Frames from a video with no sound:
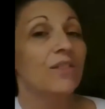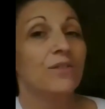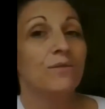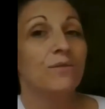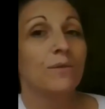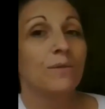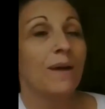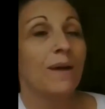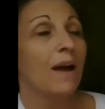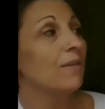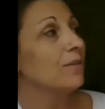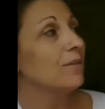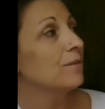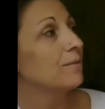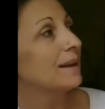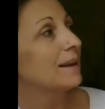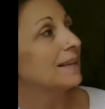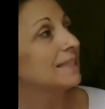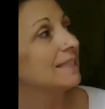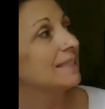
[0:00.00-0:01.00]
Throughout the
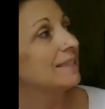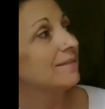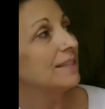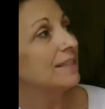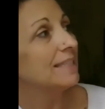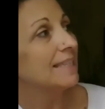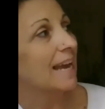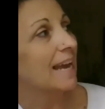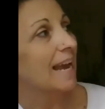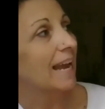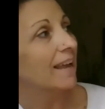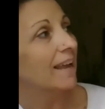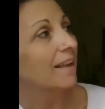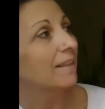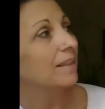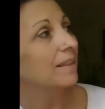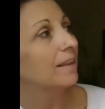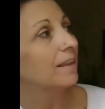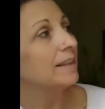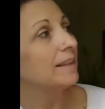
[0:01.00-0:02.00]
rest of the day,
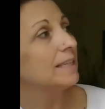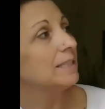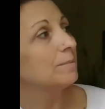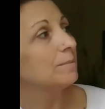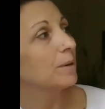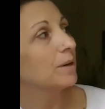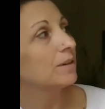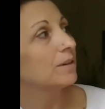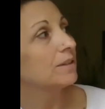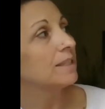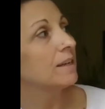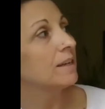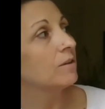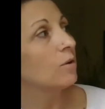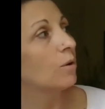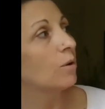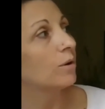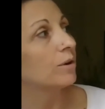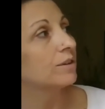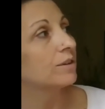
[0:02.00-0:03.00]
Lily's purse and
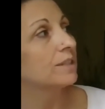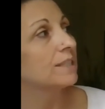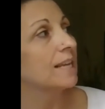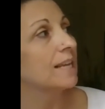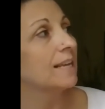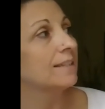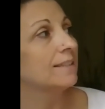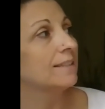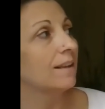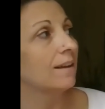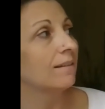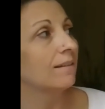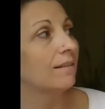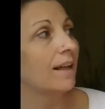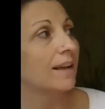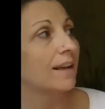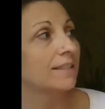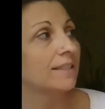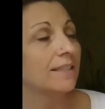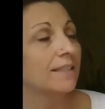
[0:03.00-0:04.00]
quarters and
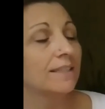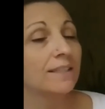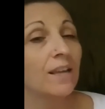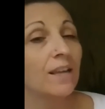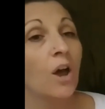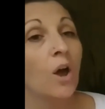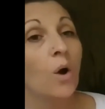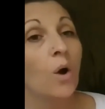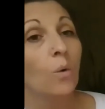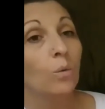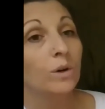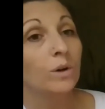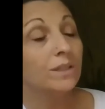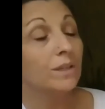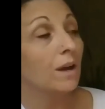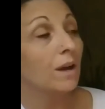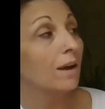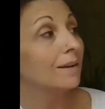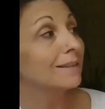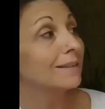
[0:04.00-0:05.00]
sunglasses were
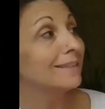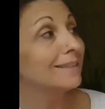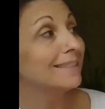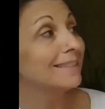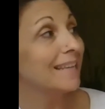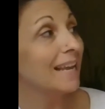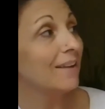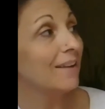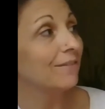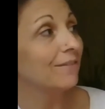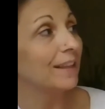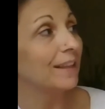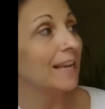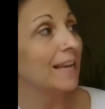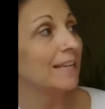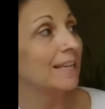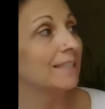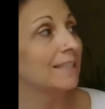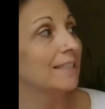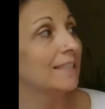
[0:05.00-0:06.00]
tucked
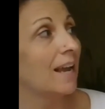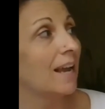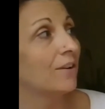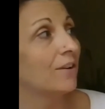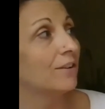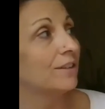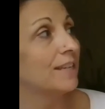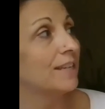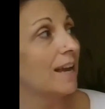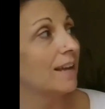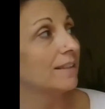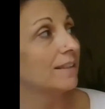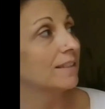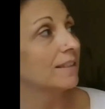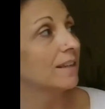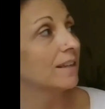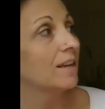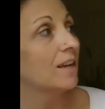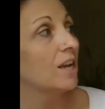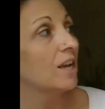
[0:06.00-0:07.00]
safely inside her desk.